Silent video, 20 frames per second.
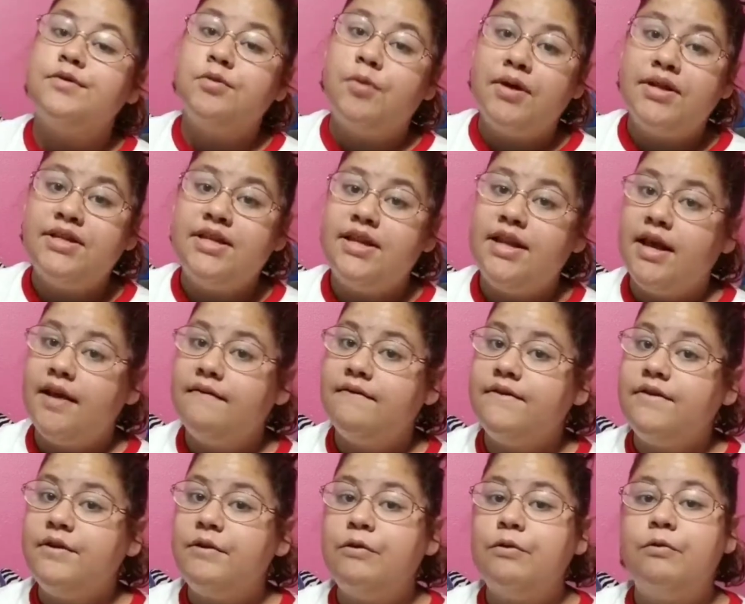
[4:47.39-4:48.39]
so I did
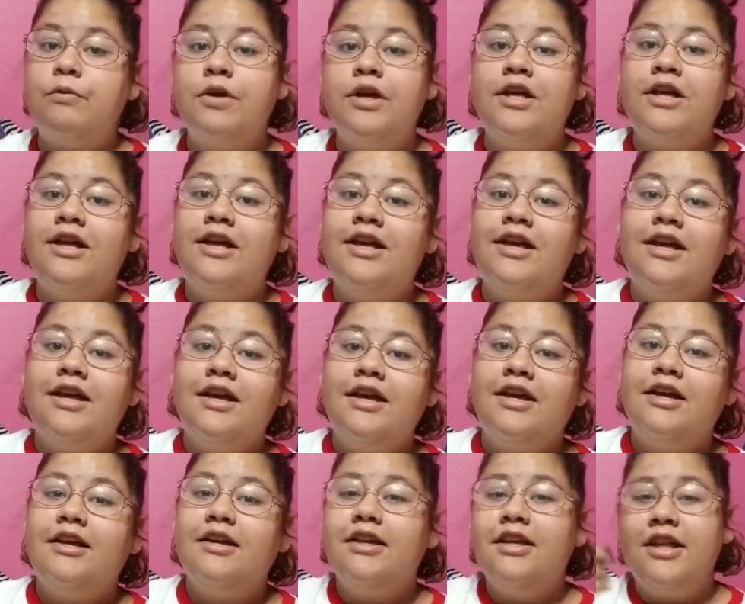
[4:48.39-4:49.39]
have to,
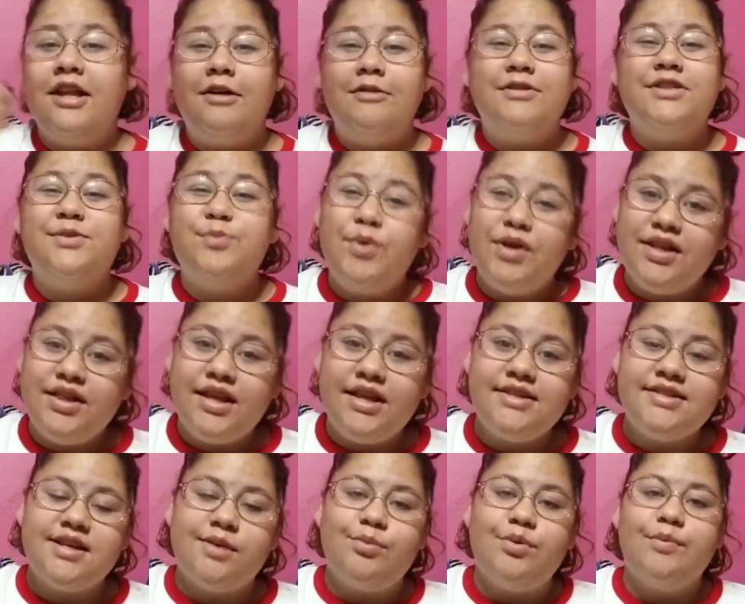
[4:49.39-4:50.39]
you know, speed
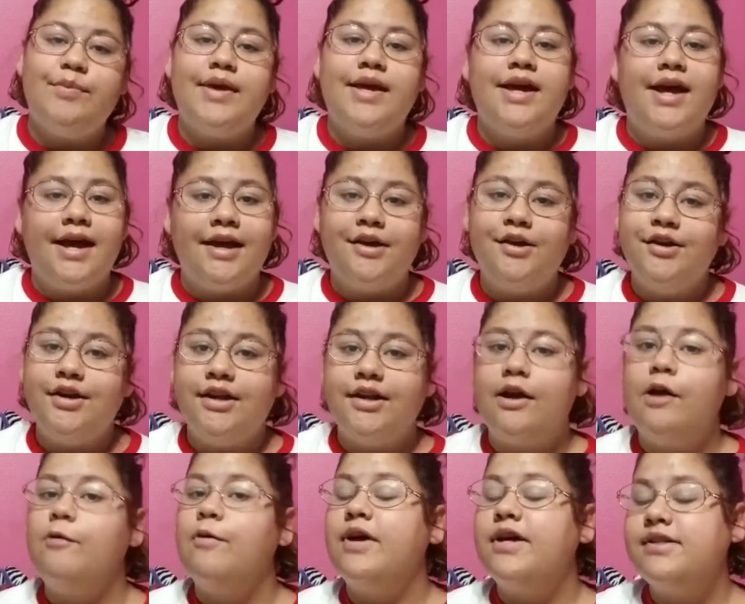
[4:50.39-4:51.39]
things up a bit. I couldn't
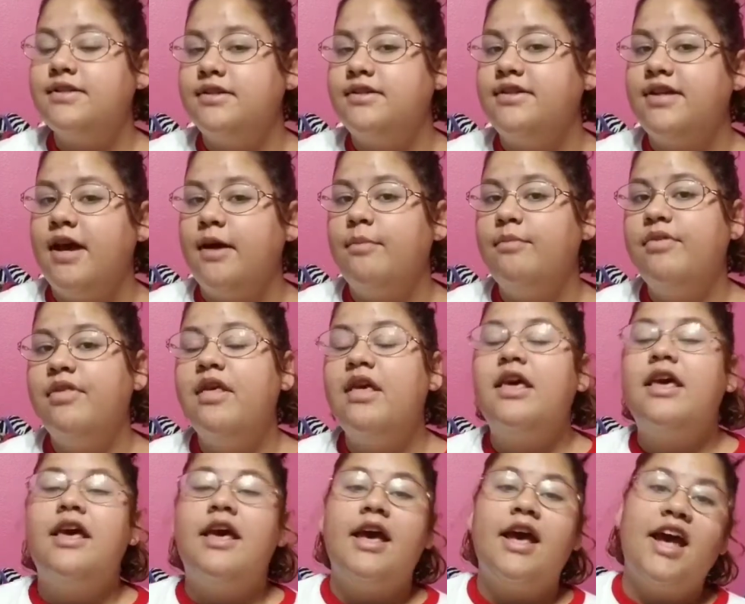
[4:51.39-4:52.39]
go into depth.